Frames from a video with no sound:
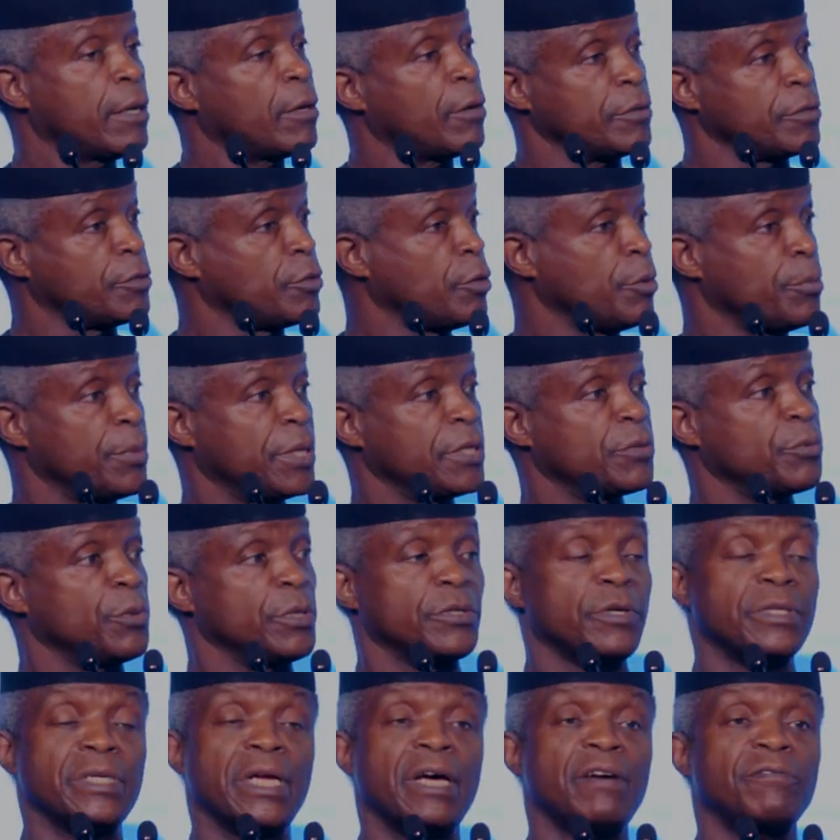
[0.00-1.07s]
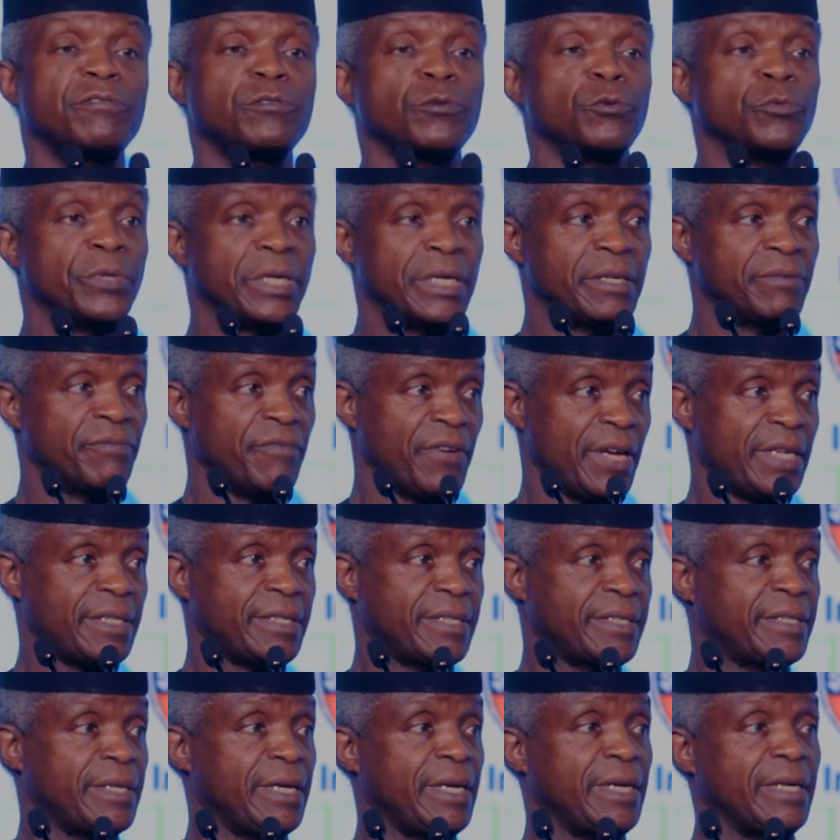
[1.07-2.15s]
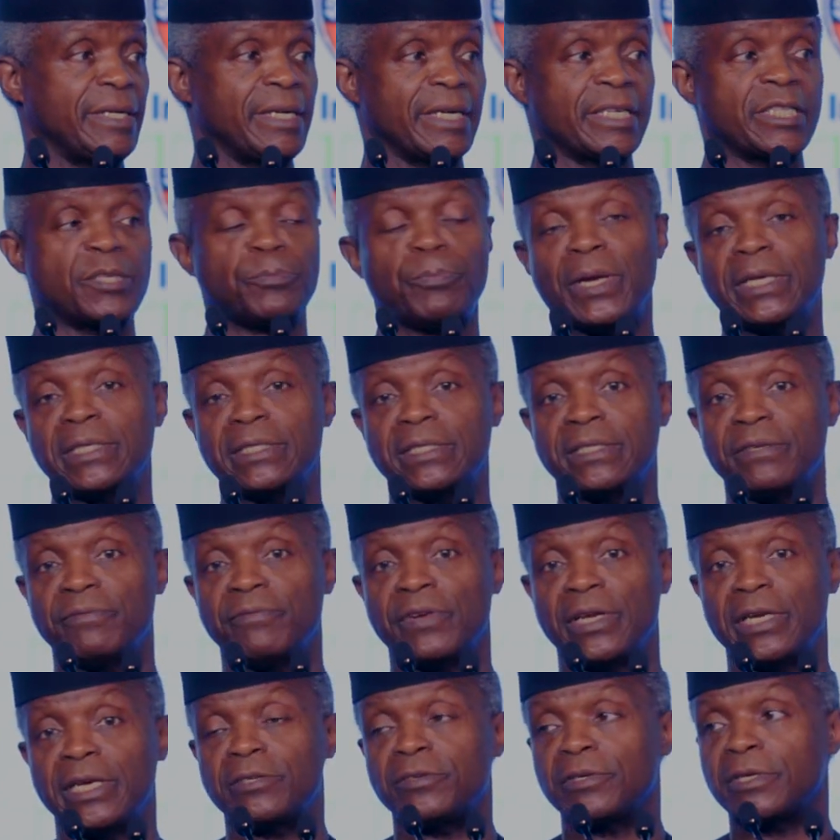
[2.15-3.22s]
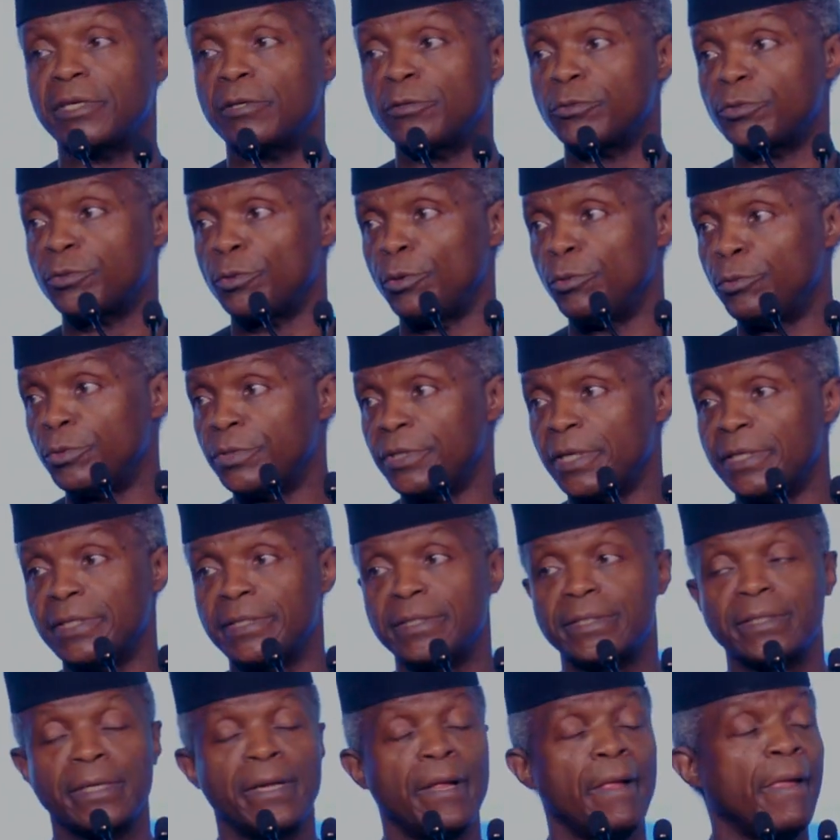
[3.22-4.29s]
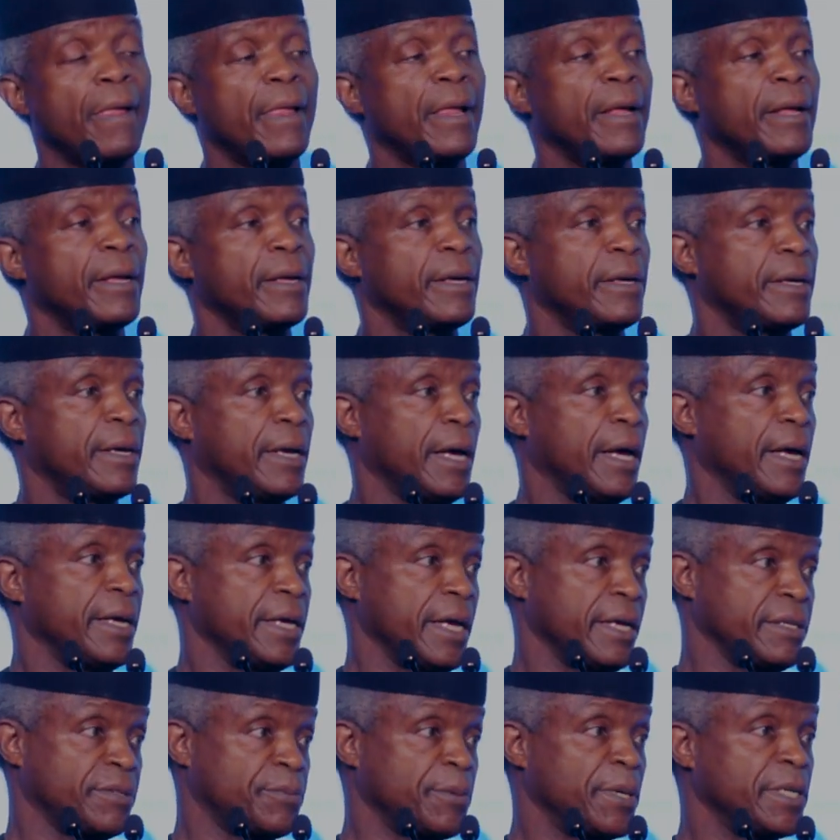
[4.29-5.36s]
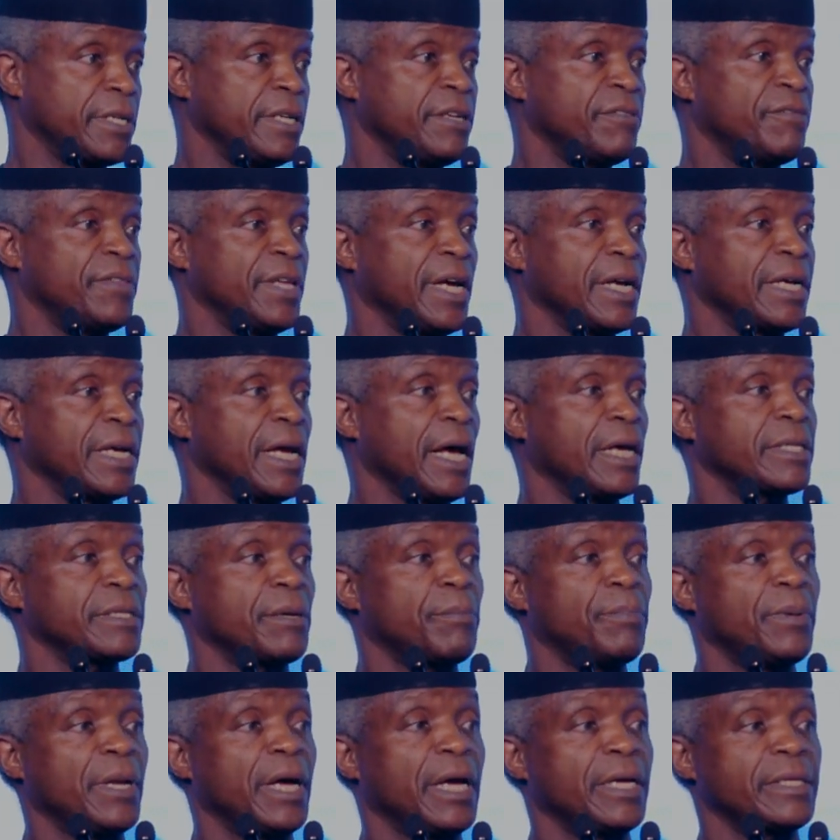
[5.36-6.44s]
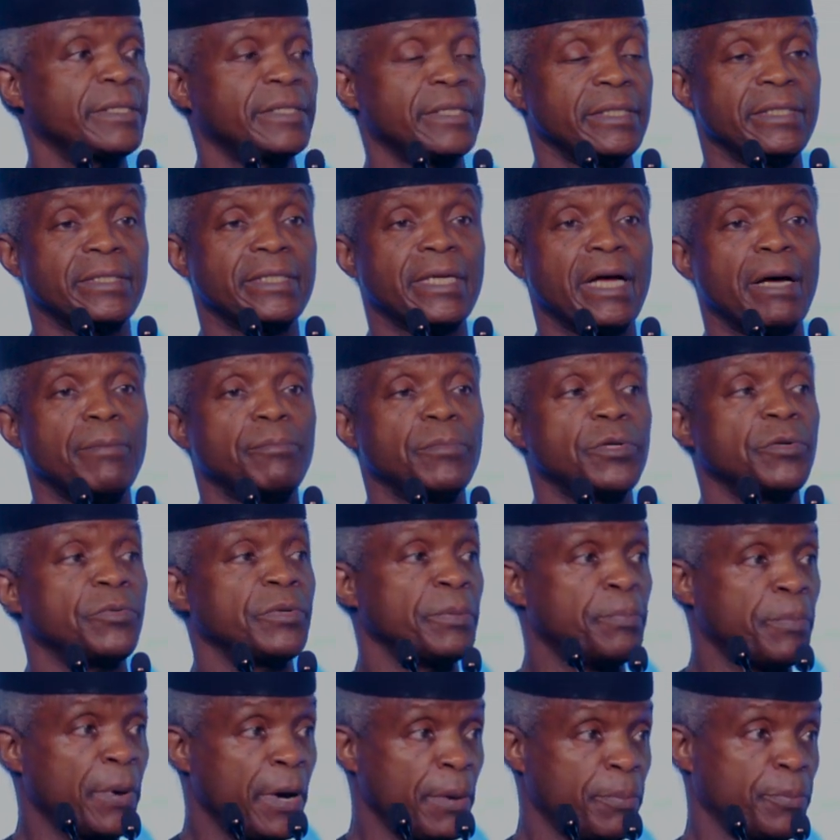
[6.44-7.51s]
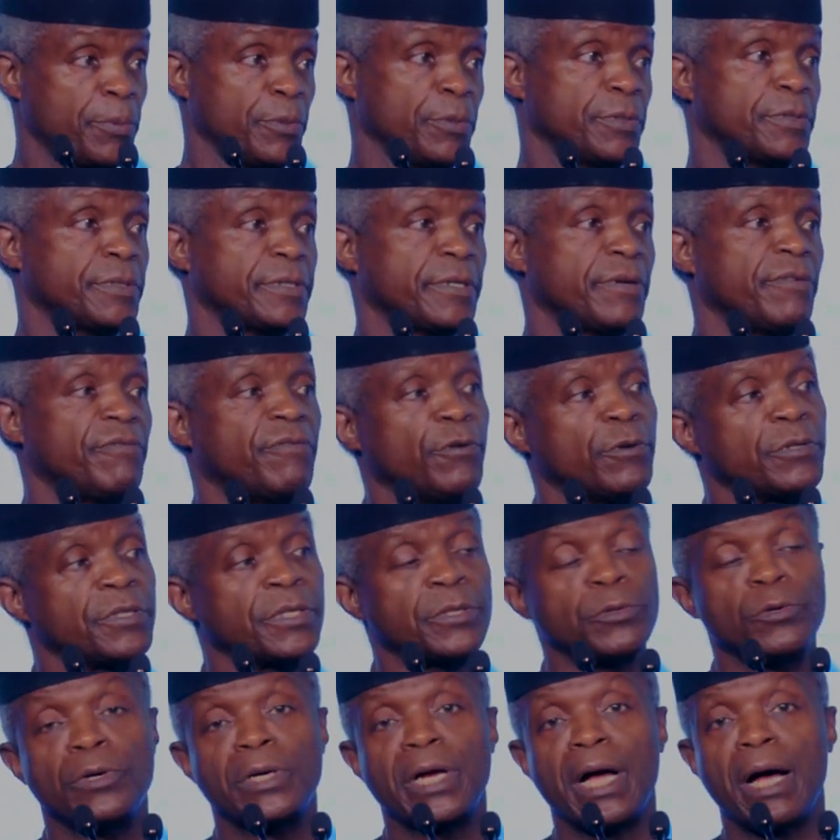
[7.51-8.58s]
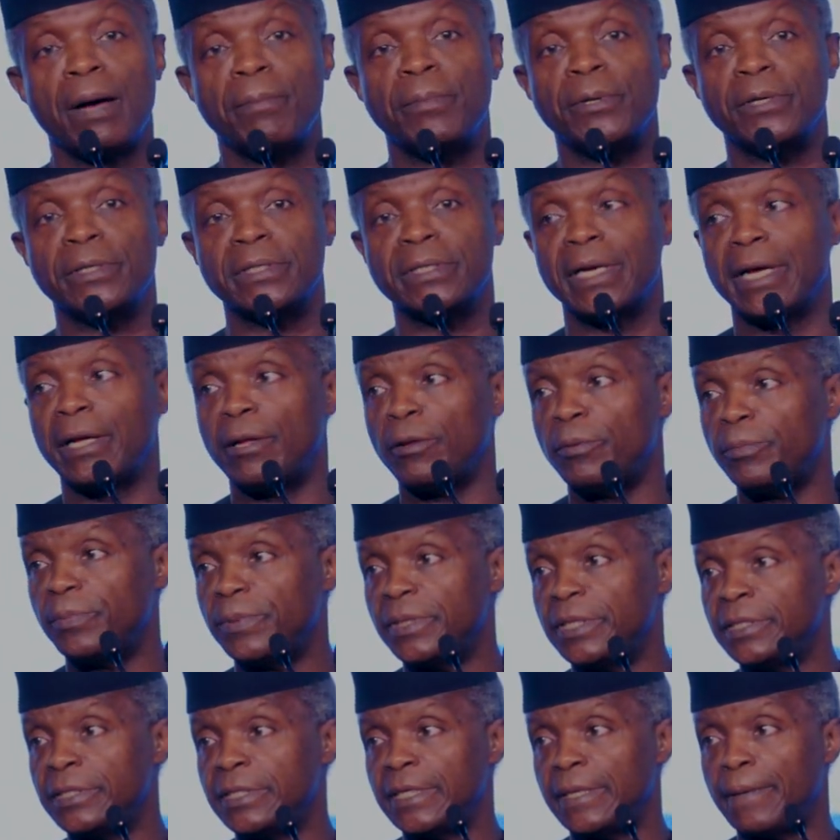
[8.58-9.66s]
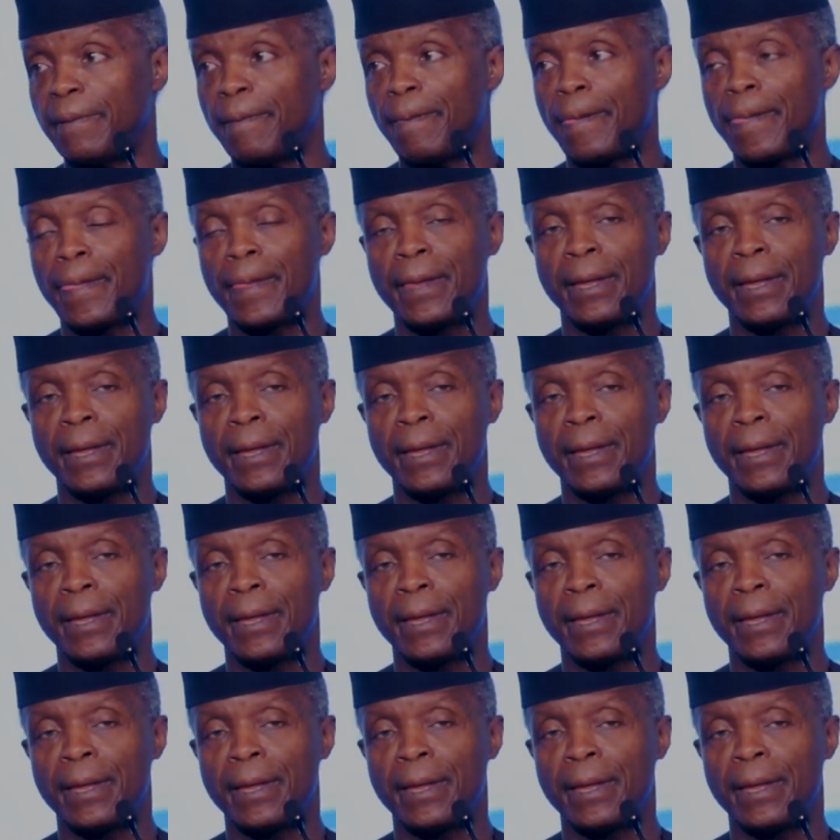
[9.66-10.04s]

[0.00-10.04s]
Consumers will not have to reinvest in expensive electrical solutions, especially if their gas appliances can be repurposed for zero carbon LPG.